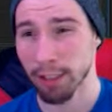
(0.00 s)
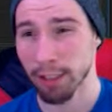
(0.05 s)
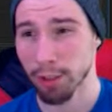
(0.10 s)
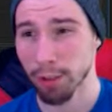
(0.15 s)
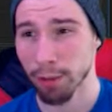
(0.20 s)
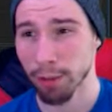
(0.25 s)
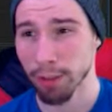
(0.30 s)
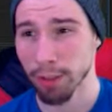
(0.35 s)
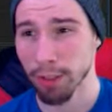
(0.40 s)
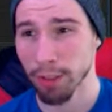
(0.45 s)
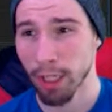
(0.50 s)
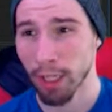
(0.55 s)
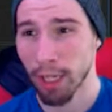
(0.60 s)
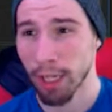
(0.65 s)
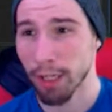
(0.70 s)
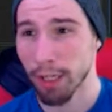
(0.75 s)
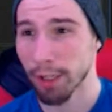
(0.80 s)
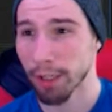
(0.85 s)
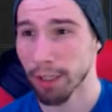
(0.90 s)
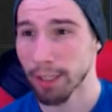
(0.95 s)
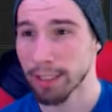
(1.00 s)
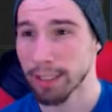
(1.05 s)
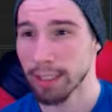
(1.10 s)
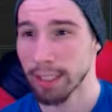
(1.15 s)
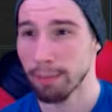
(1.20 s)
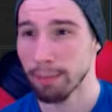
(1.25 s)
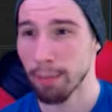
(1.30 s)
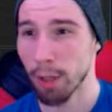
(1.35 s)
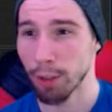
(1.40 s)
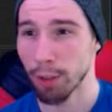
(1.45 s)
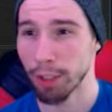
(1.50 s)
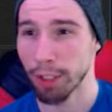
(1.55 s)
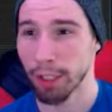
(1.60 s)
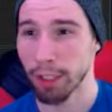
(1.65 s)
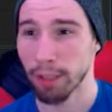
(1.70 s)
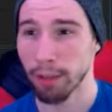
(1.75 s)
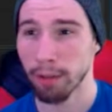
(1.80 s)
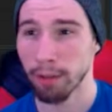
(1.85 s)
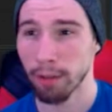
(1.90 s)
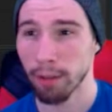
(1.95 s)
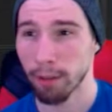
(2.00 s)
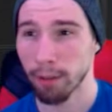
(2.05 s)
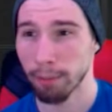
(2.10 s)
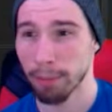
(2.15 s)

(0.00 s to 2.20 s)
controls, you're going to see motion,